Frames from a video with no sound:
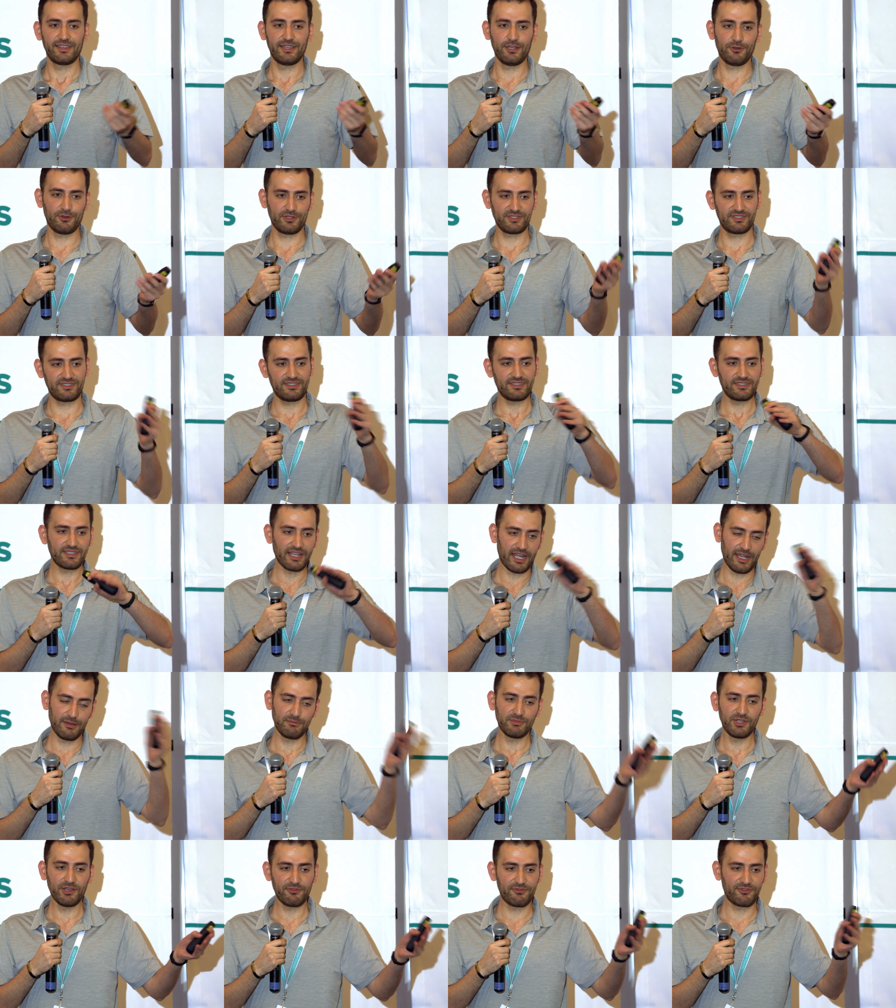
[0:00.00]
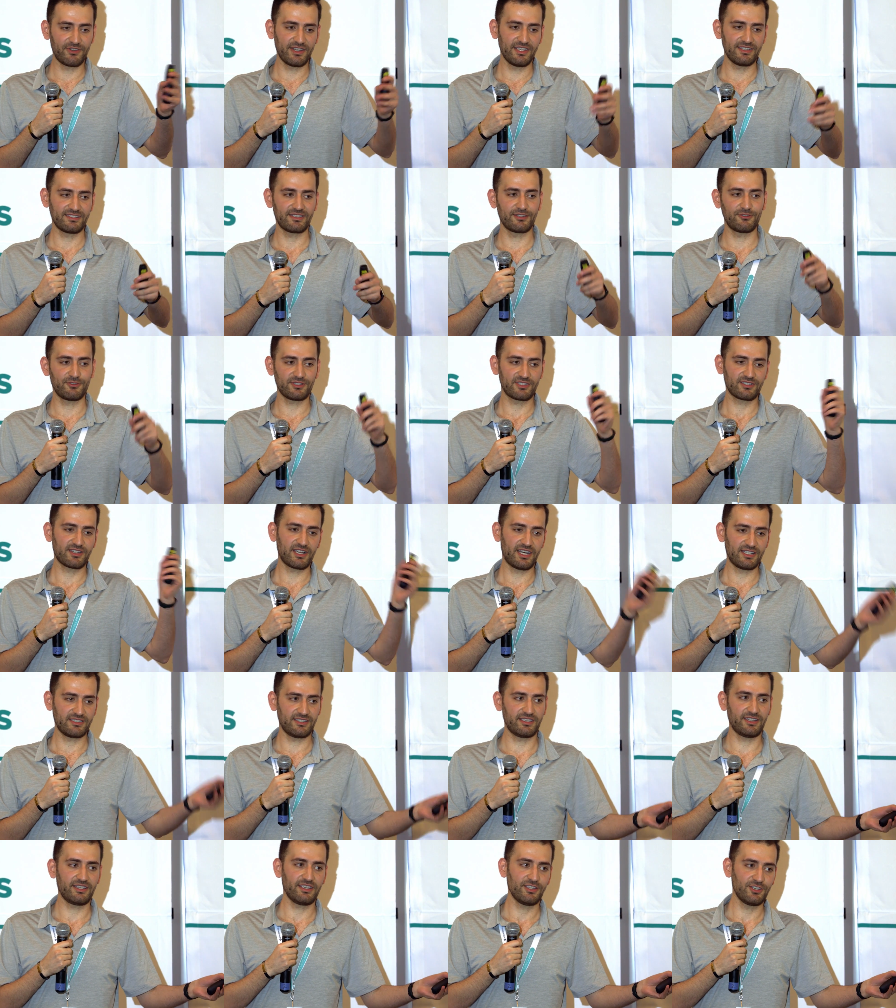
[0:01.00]
There was time difference and it was
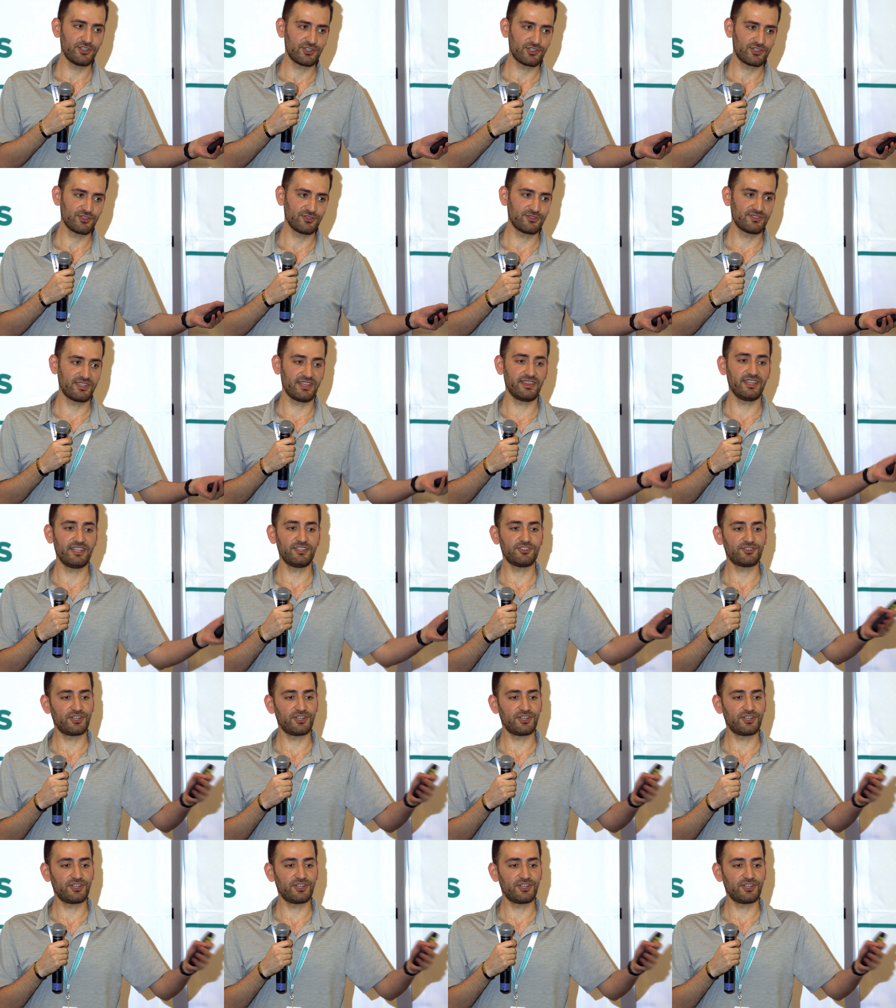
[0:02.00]
causing issues, and they